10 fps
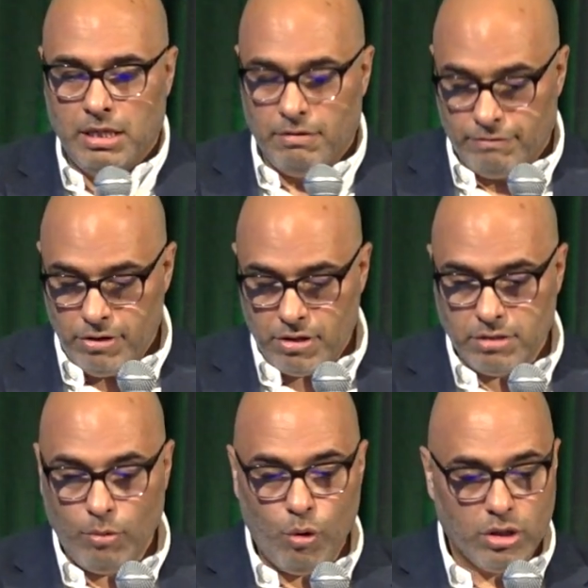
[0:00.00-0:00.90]

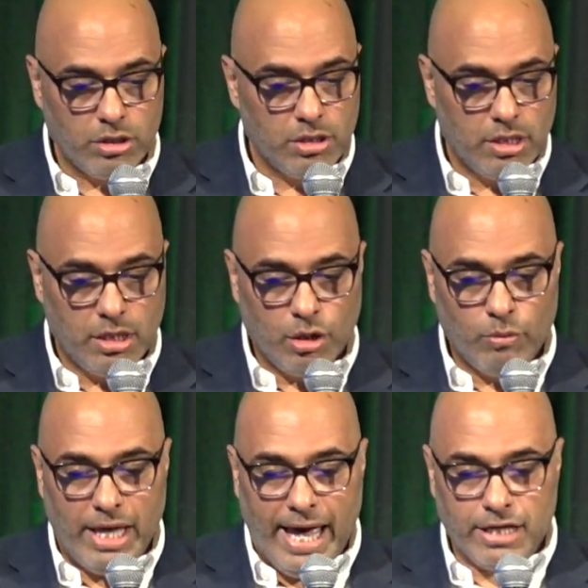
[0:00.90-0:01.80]
Furthermore,
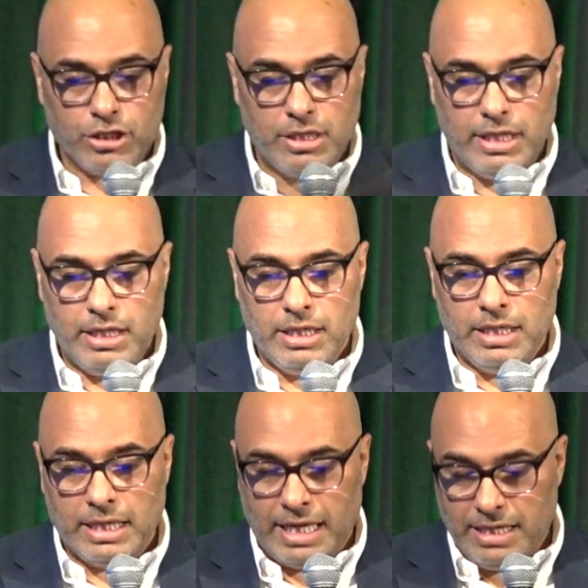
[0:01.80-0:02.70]
we actually
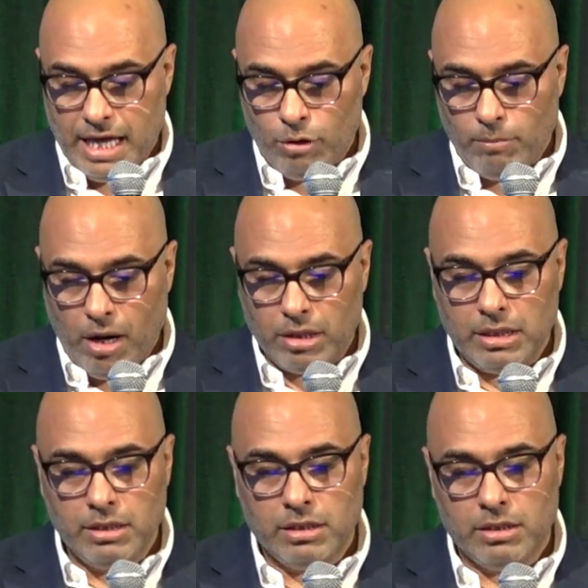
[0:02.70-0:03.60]
can now
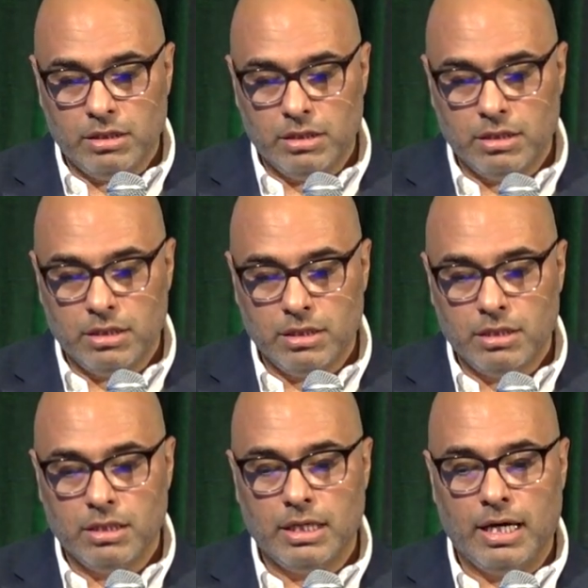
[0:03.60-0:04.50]
model
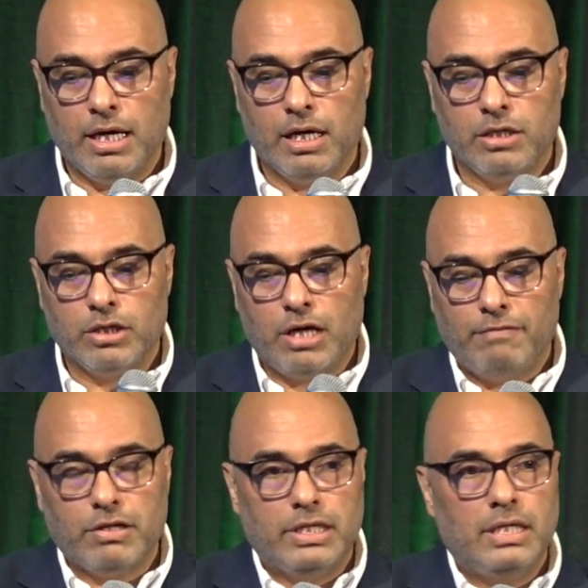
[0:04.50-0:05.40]

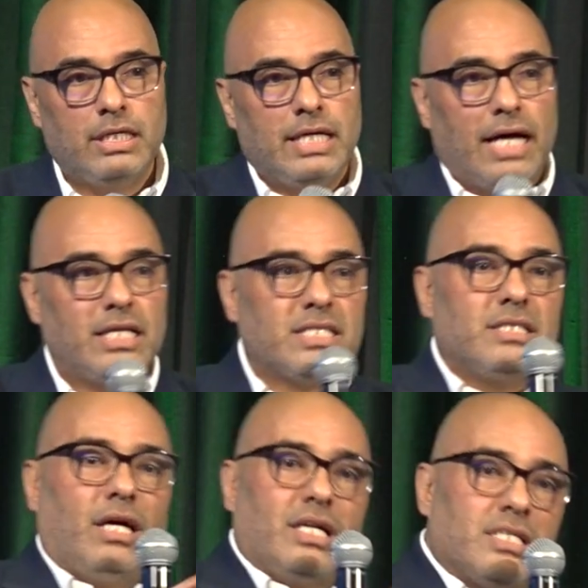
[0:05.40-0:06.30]
recovery, and it's
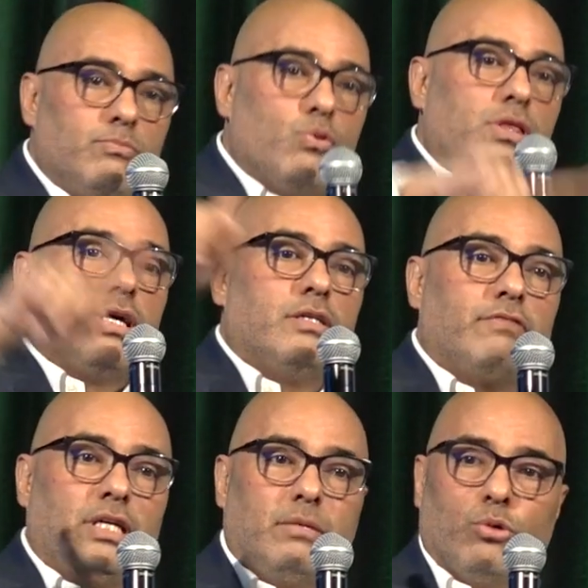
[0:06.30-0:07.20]
not a smooth curve
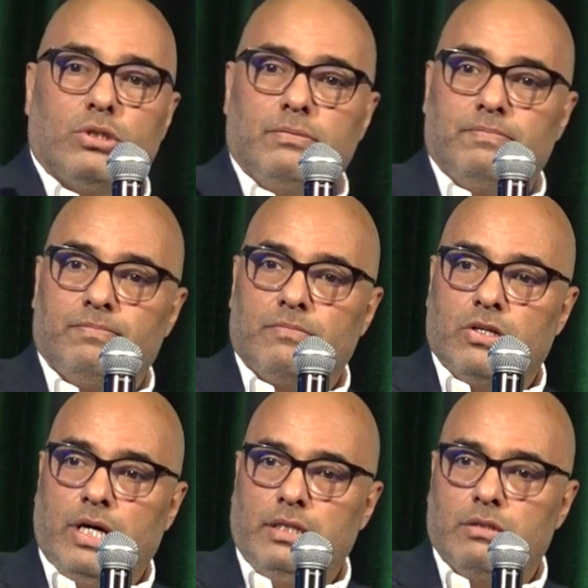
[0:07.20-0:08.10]
anymore,
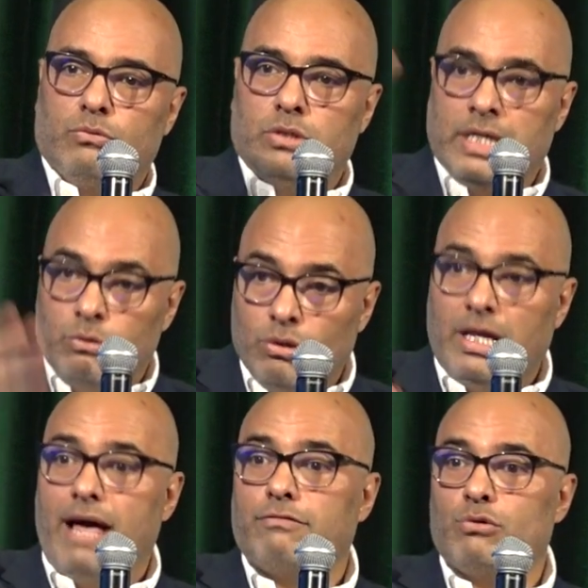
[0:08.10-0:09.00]
right? We don't
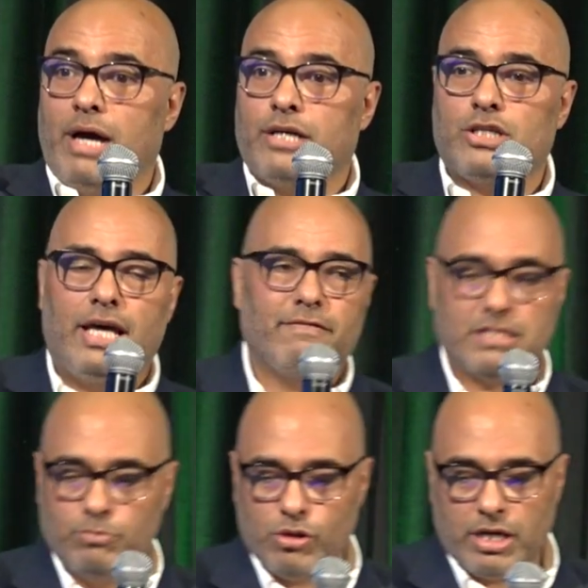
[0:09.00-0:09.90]
have to actually have a
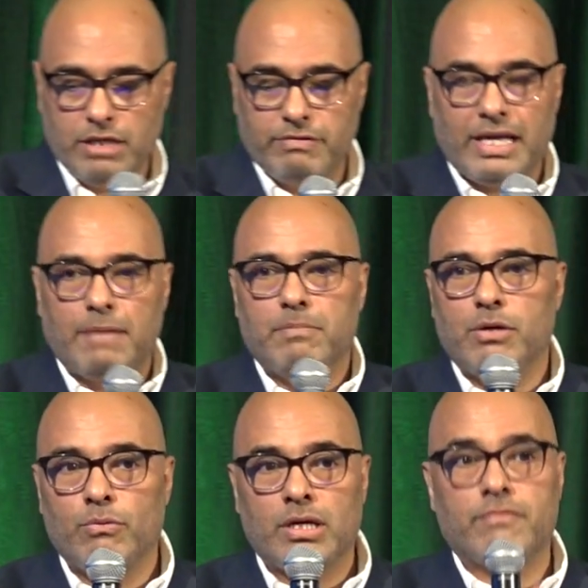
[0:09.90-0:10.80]
smooth curve. It can be
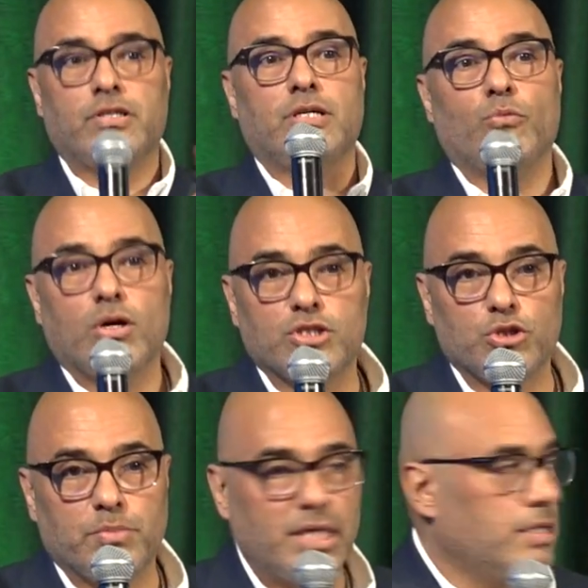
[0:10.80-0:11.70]
whatever it wants
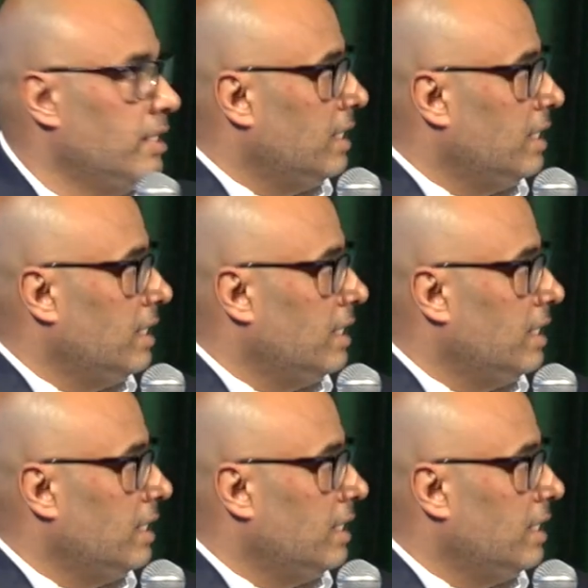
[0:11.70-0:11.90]
to be.